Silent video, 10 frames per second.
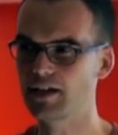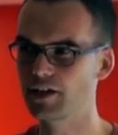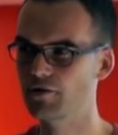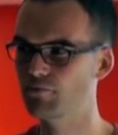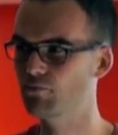
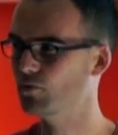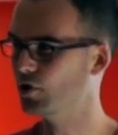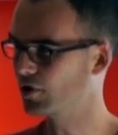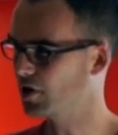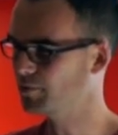kind of
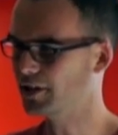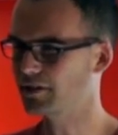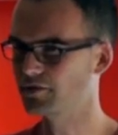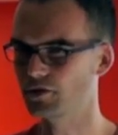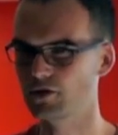more
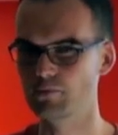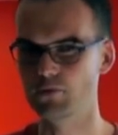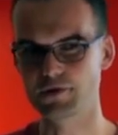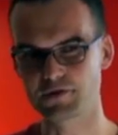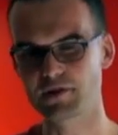complex or
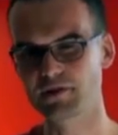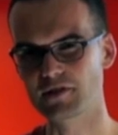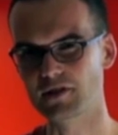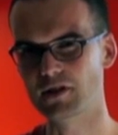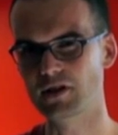more suited
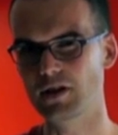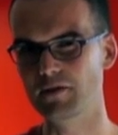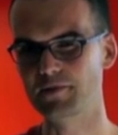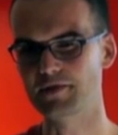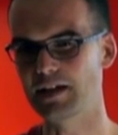to
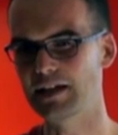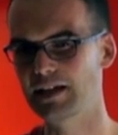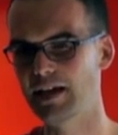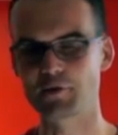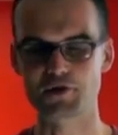comps?
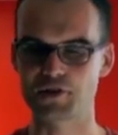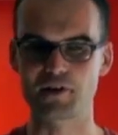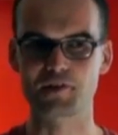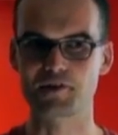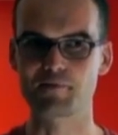Uh, I'm not sure
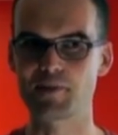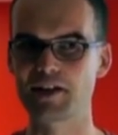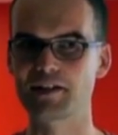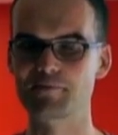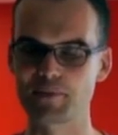off the top of my
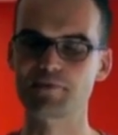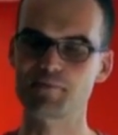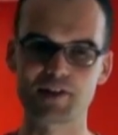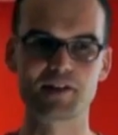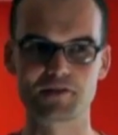head,
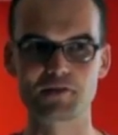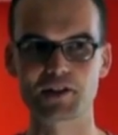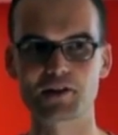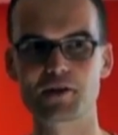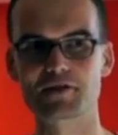but, but it's a
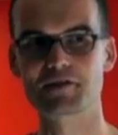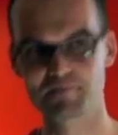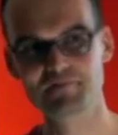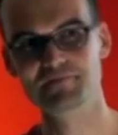really good question.